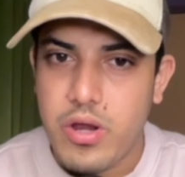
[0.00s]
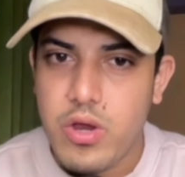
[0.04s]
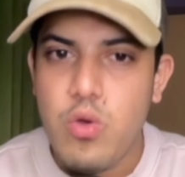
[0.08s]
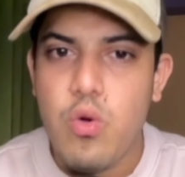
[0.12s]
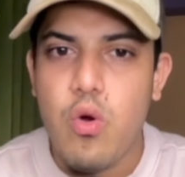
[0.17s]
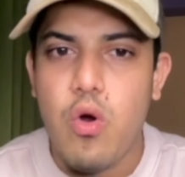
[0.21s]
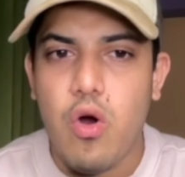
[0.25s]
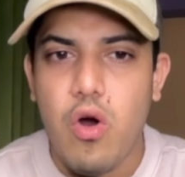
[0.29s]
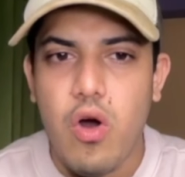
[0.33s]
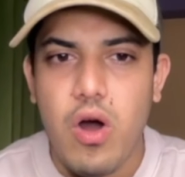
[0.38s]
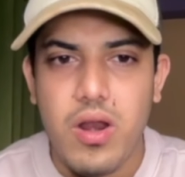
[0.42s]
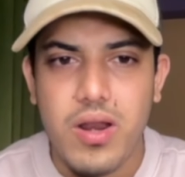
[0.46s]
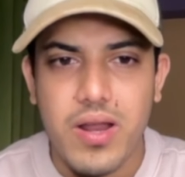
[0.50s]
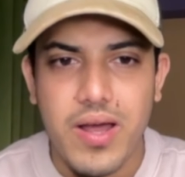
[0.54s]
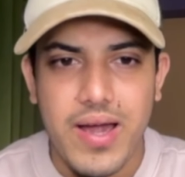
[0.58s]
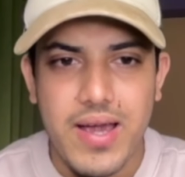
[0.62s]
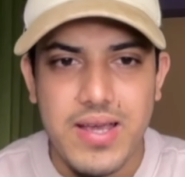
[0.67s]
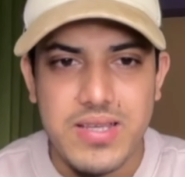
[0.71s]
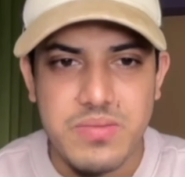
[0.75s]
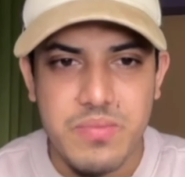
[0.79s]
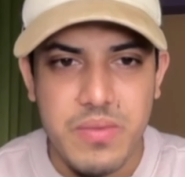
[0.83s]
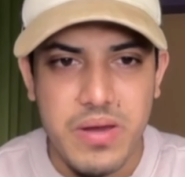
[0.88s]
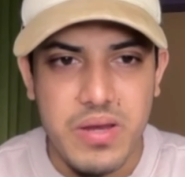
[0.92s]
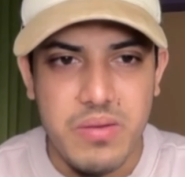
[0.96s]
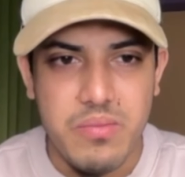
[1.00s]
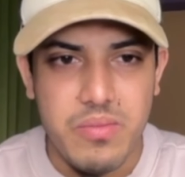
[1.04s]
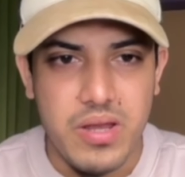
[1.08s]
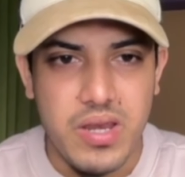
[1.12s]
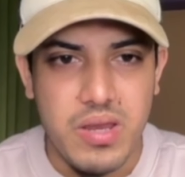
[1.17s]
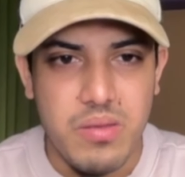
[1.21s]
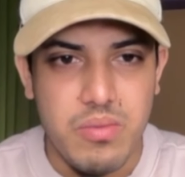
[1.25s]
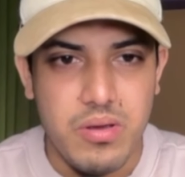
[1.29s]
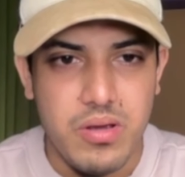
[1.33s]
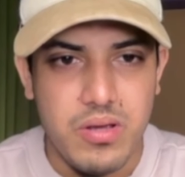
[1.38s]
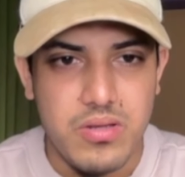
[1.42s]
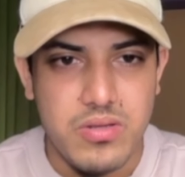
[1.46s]
You all guys made
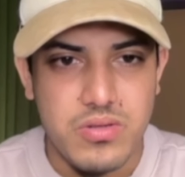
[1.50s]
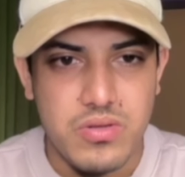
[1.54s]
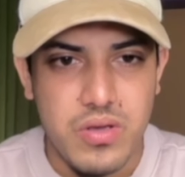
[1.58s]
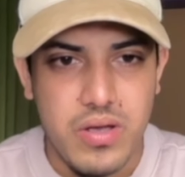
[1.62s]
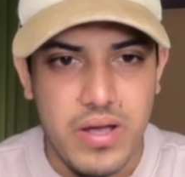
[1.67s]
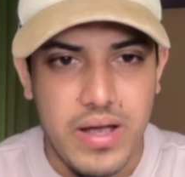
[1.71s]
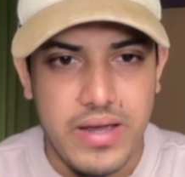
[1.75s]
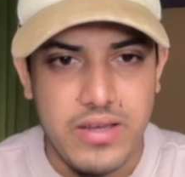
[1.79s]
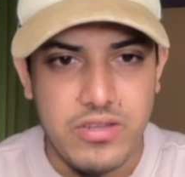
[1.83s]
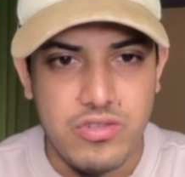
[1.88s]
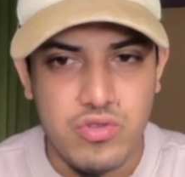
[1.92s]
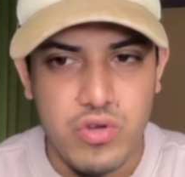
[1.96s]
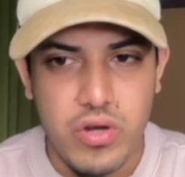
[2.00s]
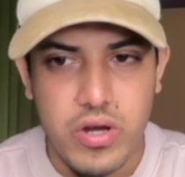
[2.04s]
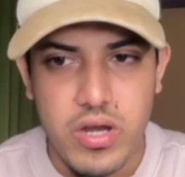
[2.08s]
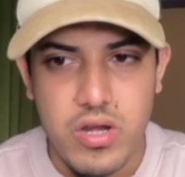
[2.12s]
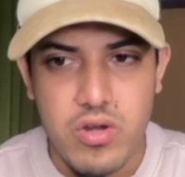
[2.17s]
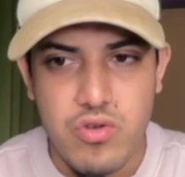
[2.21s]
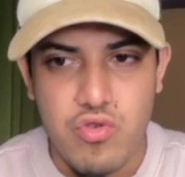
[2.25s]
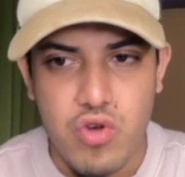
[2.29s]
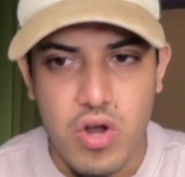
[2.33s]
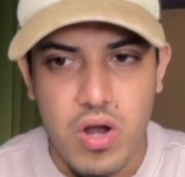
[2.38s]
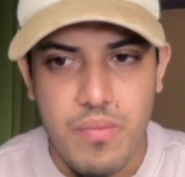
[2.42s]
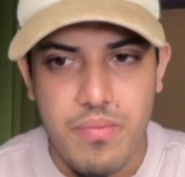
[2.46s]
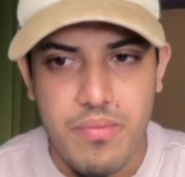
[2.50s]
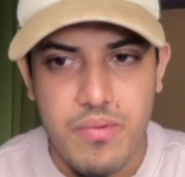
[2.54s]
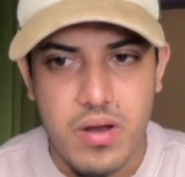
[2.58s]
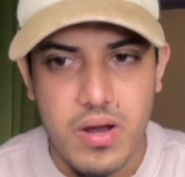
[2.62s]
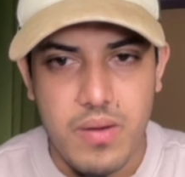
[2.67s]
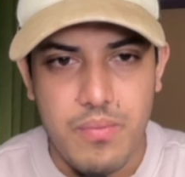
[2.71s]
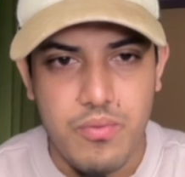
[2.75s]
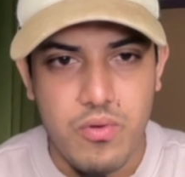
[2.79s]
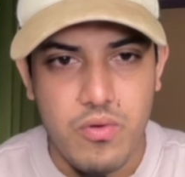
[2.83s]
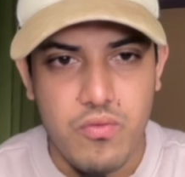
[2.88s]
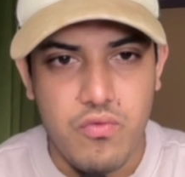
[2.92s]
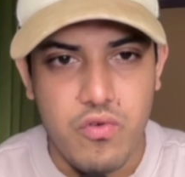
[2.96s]
money because I saw it dropped
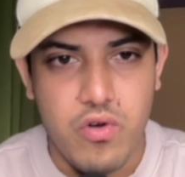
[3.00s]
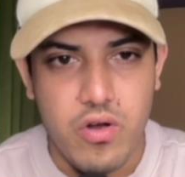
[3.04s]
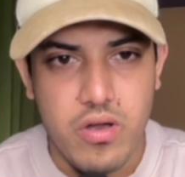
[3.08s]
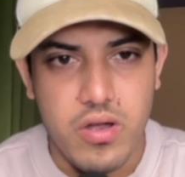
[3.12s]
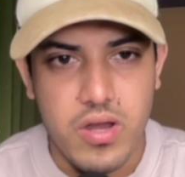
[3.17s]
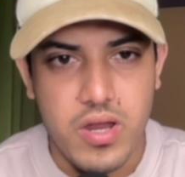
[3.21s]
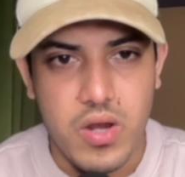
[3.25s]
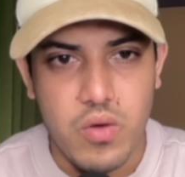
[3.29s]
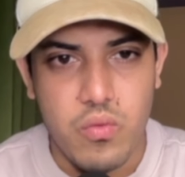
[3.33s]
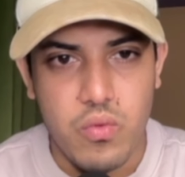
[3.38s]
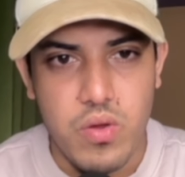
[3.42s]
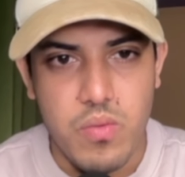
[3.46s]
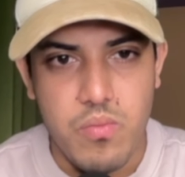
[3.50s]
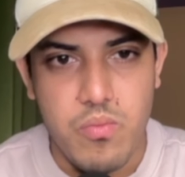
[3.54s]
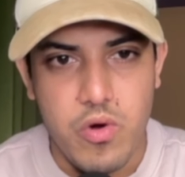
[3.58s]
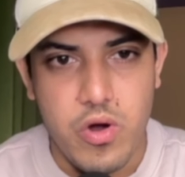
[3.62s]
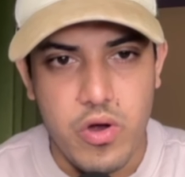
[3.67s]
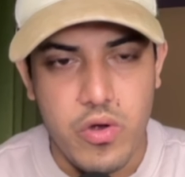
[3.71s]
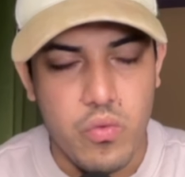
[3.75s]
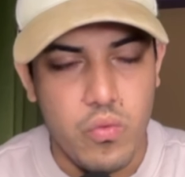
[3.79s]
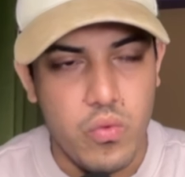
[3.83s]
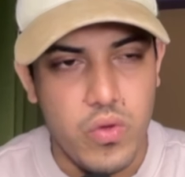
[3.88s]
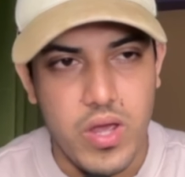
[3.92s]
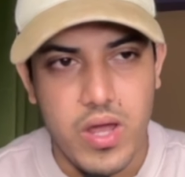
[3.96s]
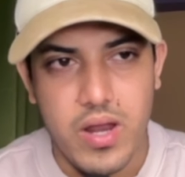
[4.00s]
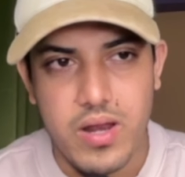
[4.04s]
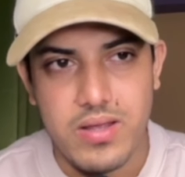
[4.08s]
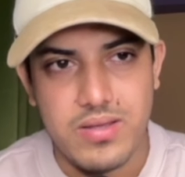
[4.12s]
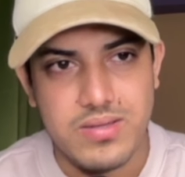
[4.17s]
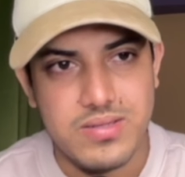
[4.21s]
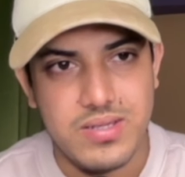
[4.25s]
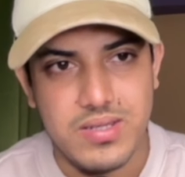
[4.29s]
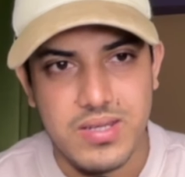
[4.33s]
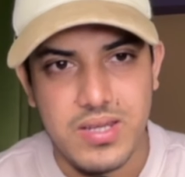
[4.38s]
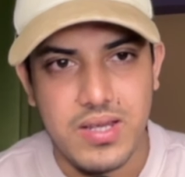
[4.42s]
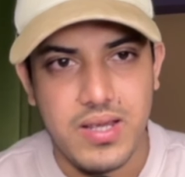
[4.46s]
up to 40 and we bought. We are
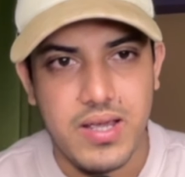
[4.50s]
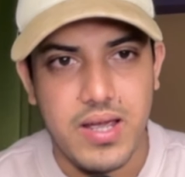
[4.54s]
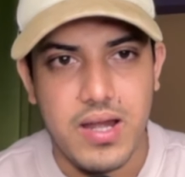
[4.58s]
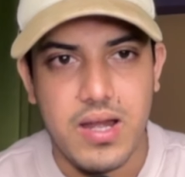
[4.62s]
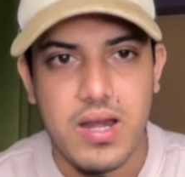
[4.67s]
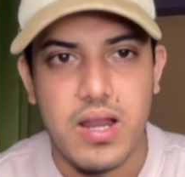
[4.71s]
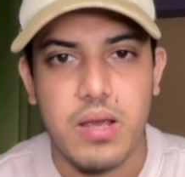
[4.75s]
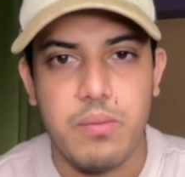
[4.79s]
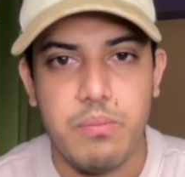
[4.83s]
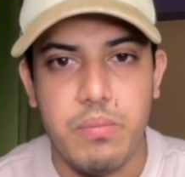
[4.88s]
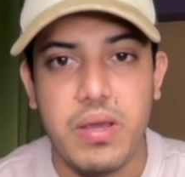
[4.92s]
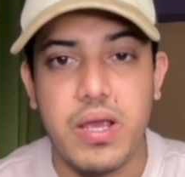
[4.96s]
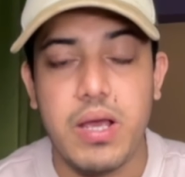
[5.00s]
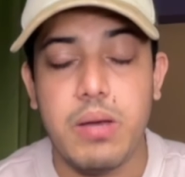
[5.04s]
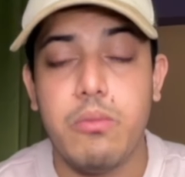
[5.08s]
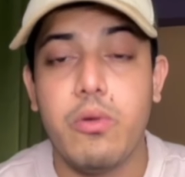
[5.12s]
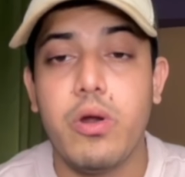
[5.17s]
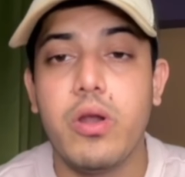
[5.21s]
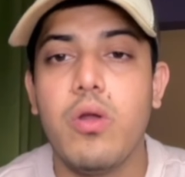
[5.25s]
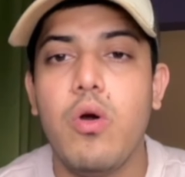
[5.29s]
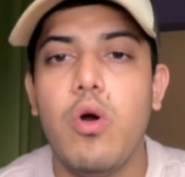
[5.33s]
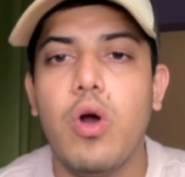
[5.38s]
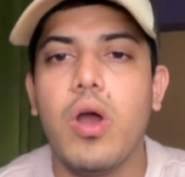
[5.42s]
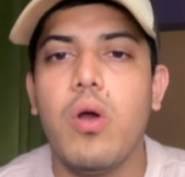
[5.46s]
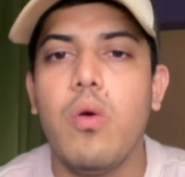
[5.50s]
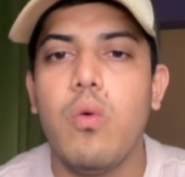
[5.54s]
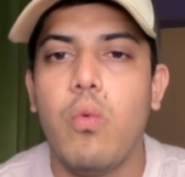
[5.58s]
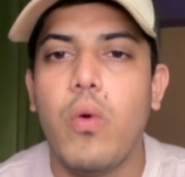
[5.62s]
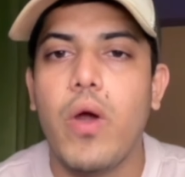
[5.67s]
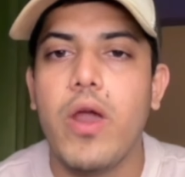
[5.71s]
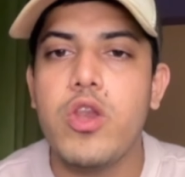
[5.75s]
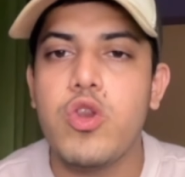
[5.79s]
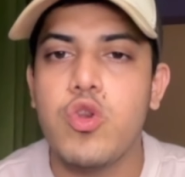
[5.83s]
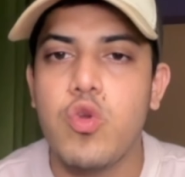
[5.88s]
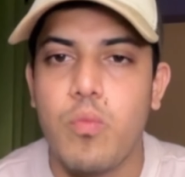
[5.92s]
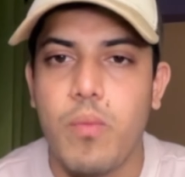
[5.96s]
sitting at like big amount. Okay,
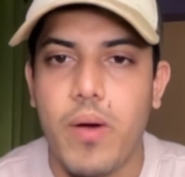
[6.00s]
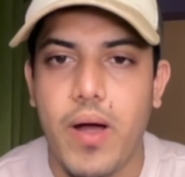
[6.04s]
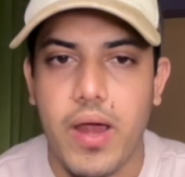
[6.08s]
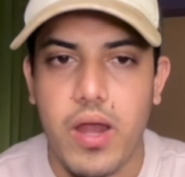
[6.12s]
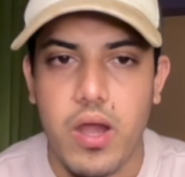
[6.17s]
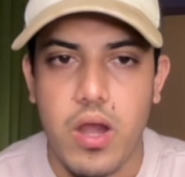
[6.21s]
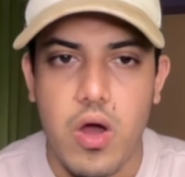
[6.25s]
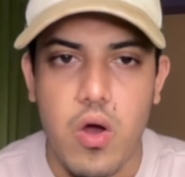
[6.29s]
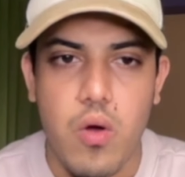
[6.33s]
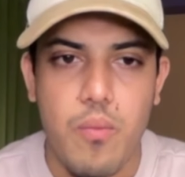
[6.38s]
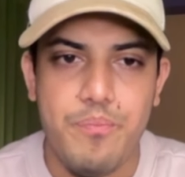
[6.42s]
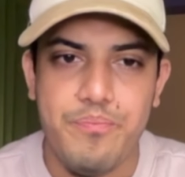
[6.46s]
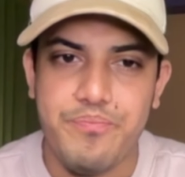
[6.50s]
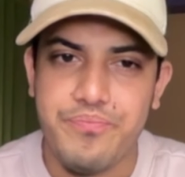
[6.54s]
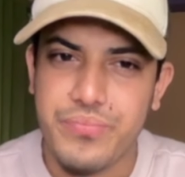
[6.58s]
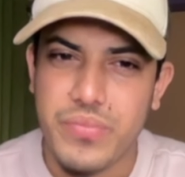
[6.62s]
when to buy now?